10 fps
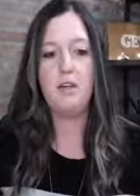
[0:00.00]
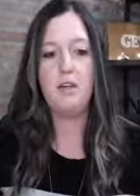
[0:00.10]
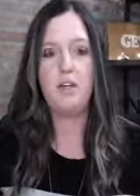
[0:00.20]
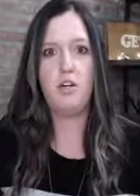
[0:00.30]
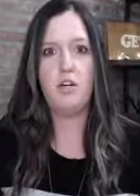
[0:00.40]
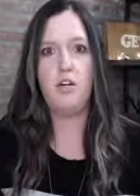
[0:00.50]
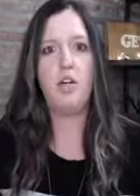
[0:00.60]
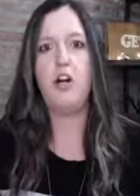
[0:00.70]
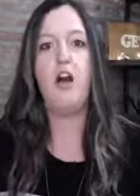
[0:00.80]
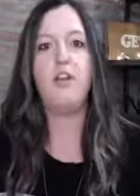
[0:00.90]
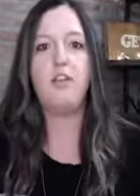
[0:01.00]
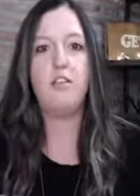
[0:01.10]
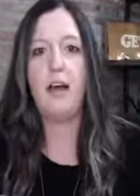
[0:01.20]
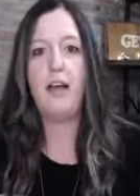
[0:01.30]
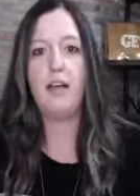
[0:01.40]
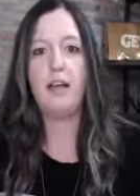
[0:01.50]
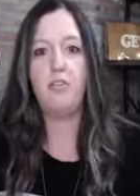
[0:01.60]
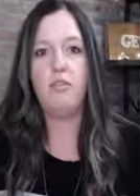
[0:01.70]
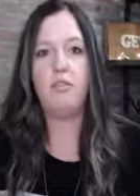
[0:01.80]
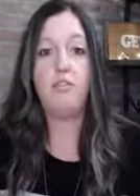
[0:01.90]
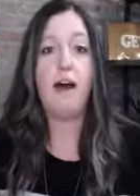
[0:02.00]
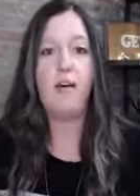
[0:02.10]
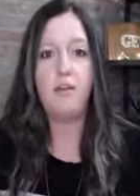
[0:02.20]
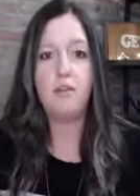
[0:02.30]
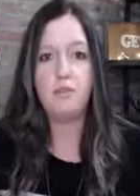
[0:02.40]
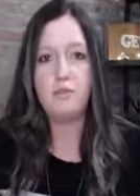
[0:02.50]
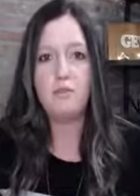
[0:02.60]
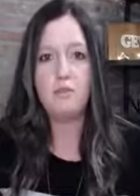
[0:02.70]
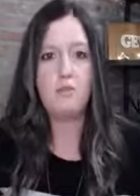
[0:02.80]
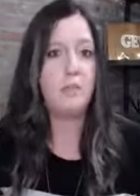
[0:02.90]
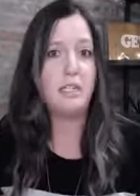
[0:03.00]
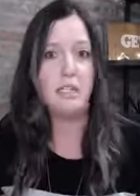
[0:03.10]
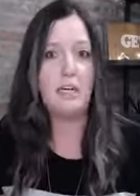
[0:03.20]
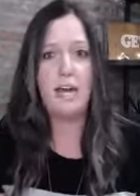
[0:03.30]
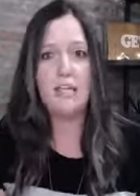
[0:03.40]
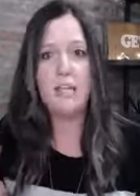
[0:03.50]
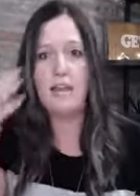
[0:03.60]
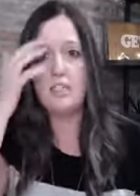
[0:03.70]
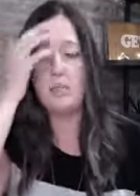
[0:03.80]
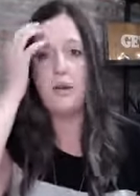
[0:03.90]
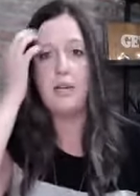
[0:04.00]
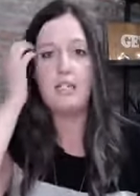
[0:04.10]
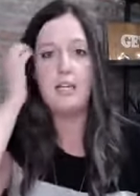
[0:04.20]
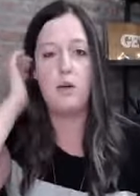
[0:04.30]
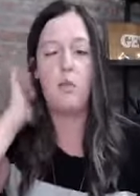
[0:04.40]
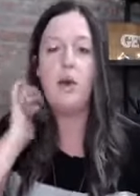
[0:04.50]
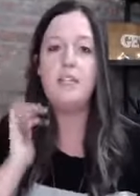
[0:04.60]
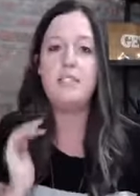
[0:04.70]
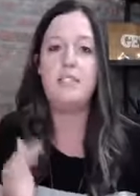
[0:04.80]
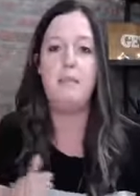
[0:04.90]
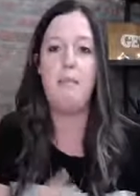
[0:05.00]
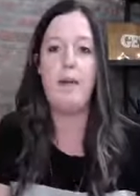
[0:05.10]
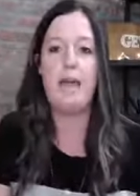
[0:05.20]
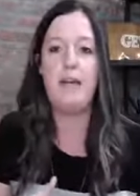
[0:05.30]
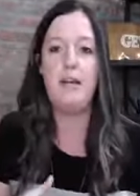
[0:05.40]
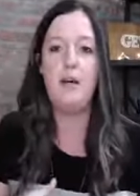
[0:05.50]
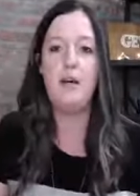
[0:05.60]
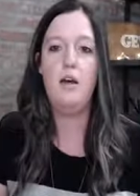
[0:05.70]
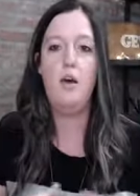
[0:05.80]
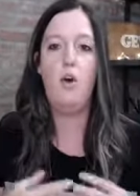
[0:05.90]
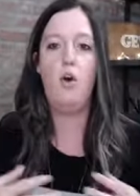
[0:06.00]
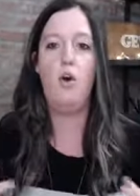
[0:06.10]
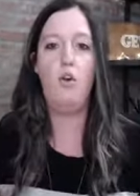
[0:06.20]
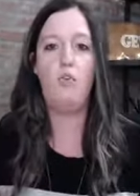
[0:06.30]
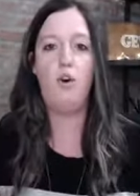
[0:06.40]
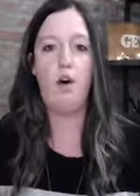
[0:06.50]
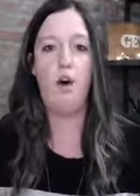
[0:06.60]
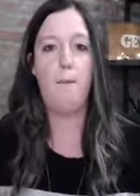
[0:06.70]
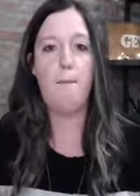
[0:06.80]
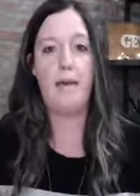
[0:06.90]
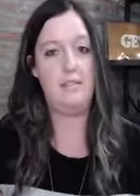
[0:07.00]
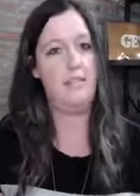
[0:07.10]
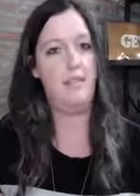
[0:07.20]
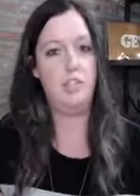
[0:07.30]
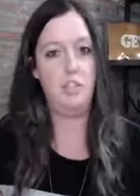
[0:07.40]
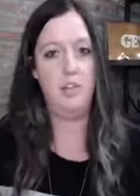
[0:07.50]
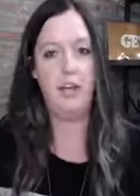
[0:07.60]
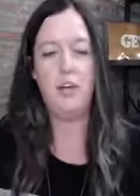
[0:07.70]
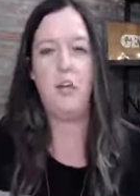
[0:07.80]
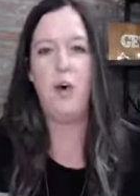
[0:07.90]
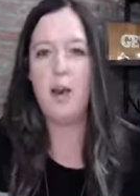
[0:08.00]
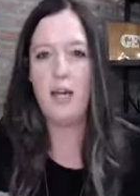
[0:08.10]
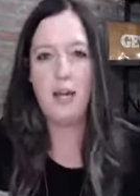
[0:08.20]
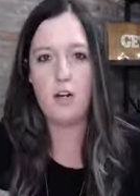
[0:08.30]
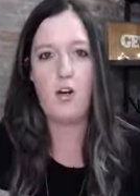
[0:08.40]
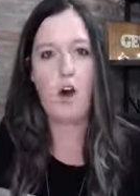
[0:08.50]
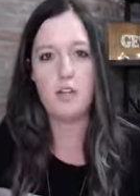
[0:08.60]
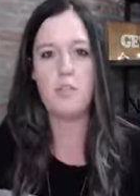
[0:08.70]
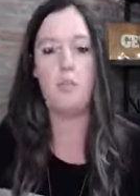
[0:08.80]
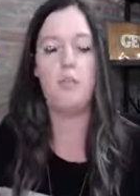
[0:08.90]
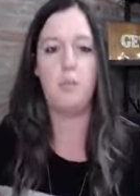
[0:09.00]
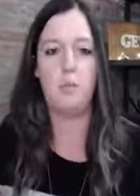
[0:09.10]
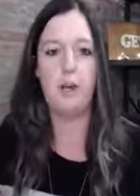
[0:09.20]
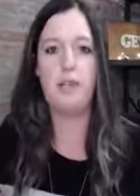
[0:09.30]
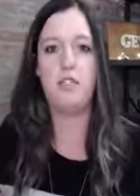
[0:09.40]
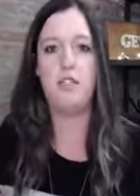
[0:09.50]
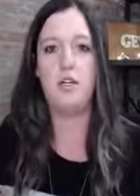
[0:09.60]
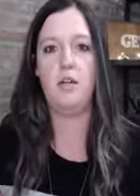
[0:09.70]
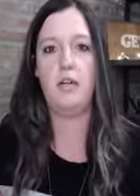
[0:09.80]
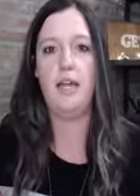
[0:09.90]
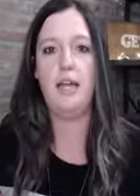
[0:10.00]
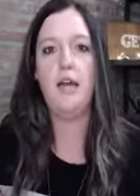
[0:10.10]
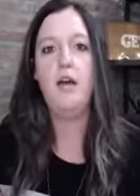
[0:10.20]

your your underlying values, really, as, as a brand. Like, what is the main overall message that you want to get across with your brand? So like